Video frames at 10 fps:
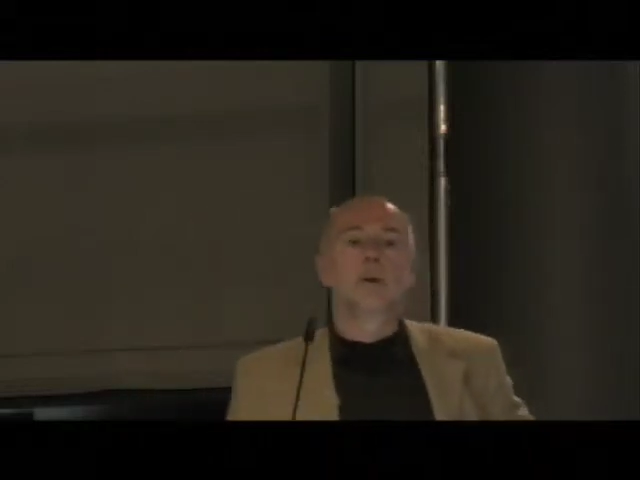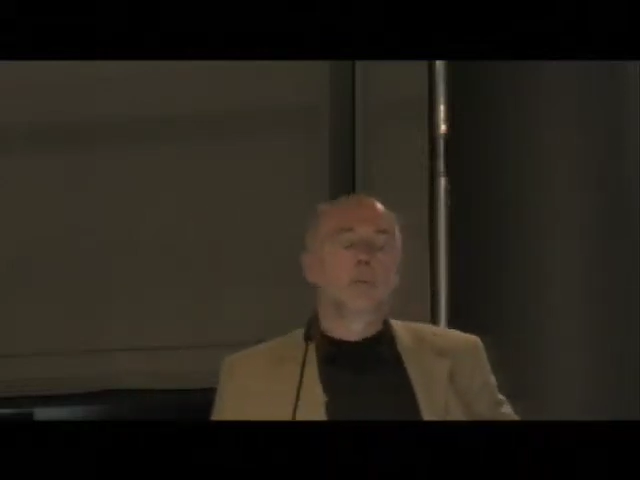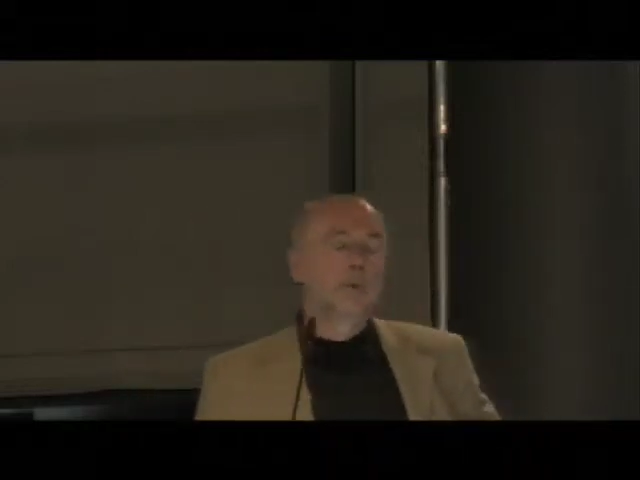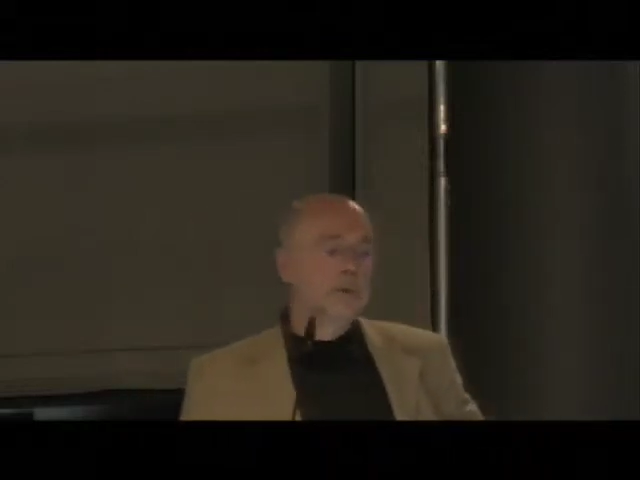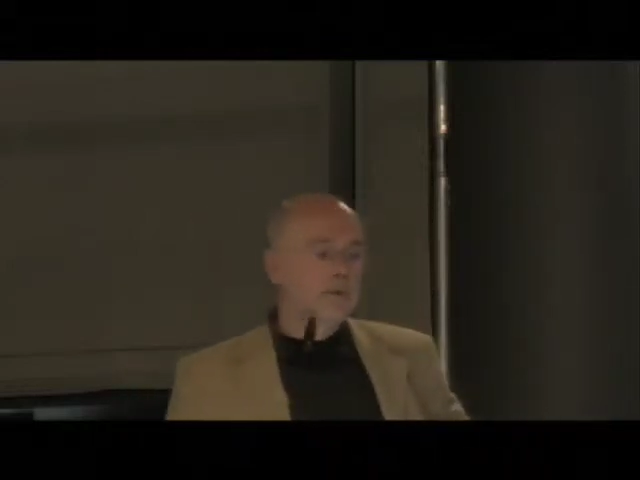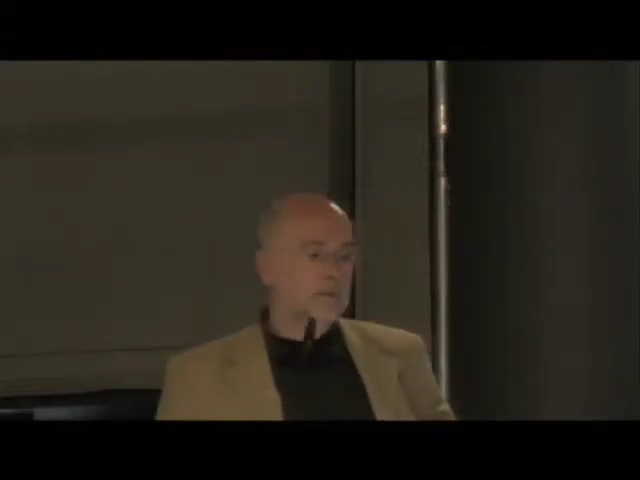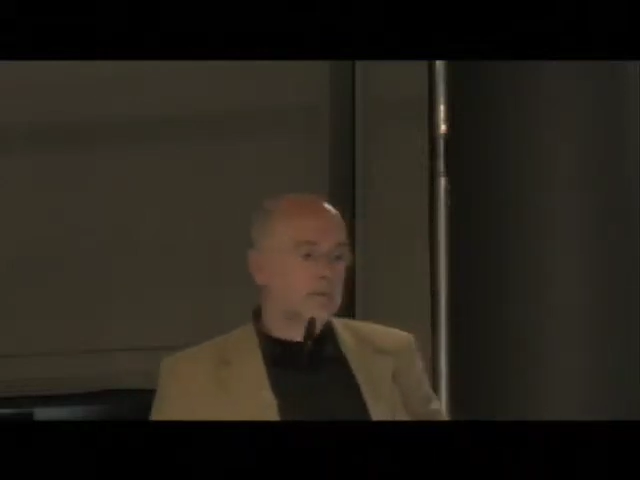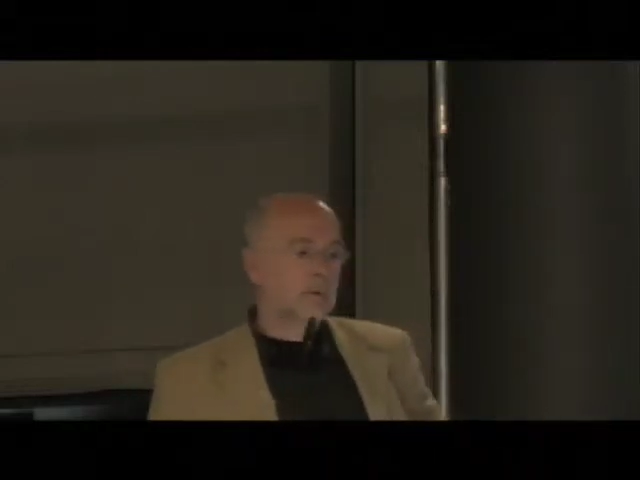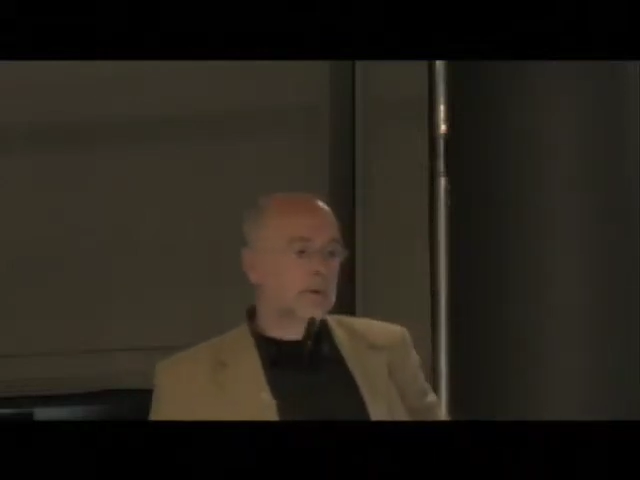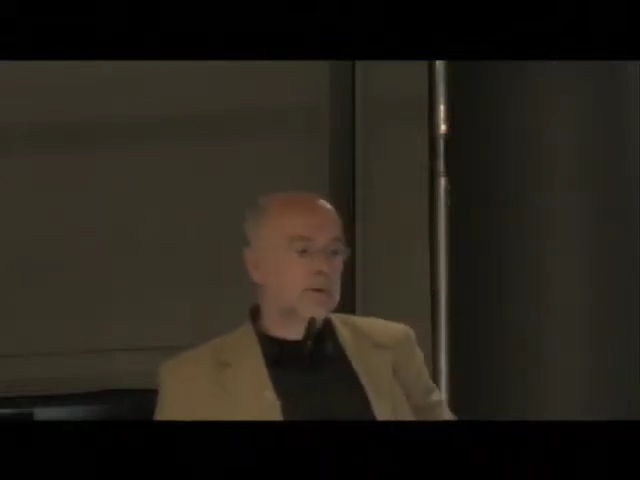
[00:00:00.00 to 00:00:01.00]

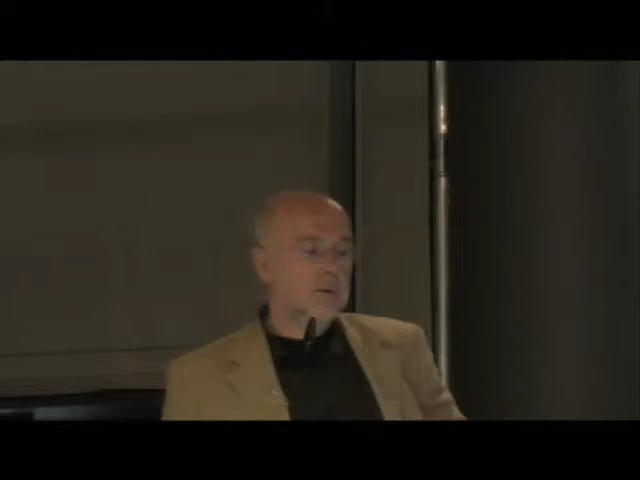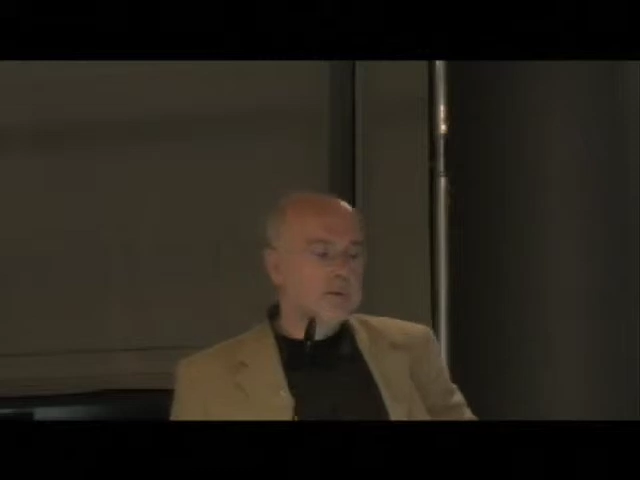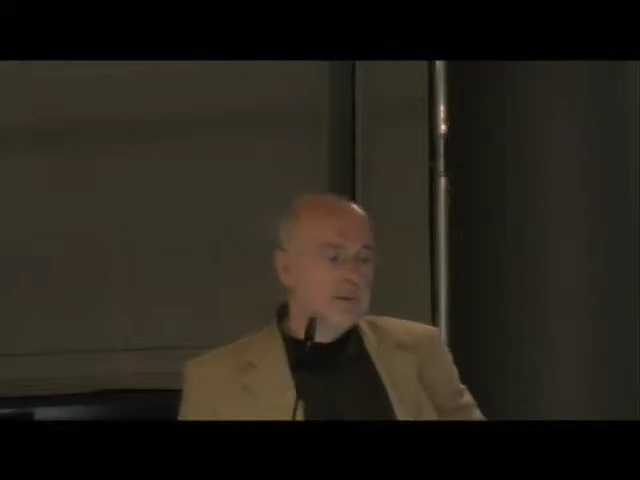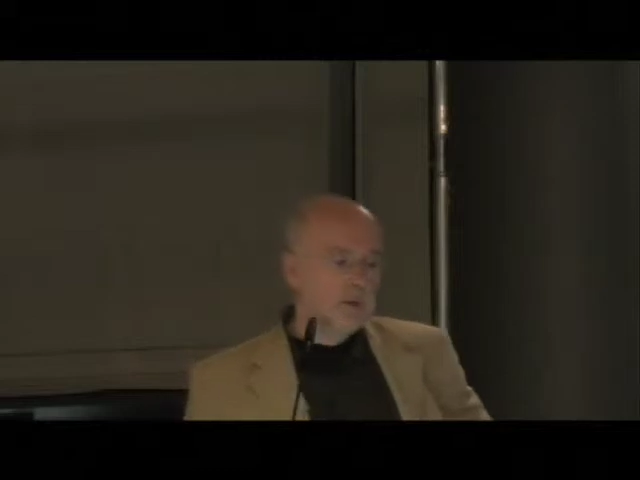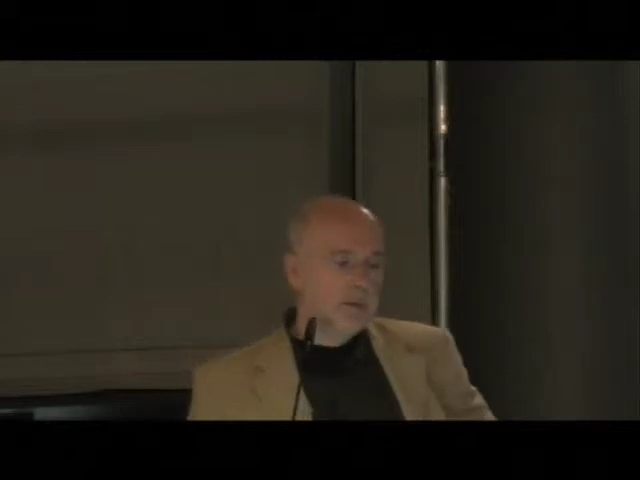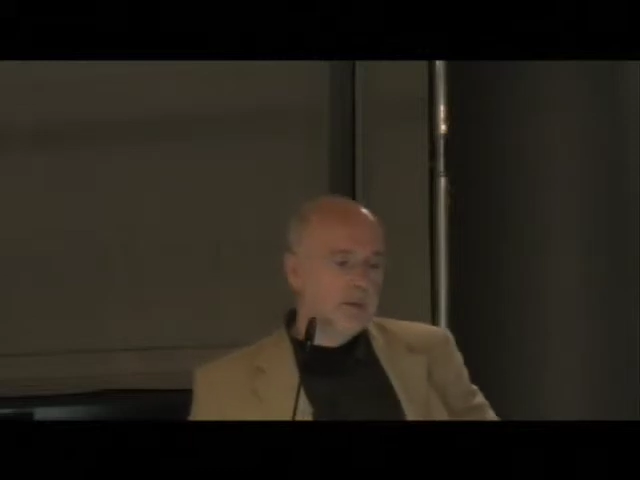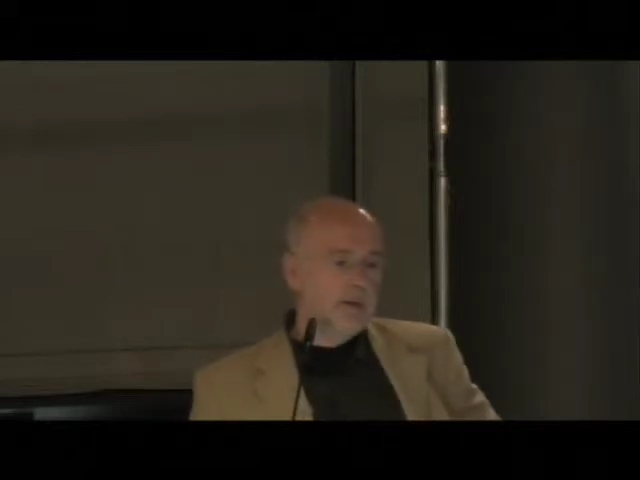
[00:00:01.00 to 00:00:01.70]
multi-core scalable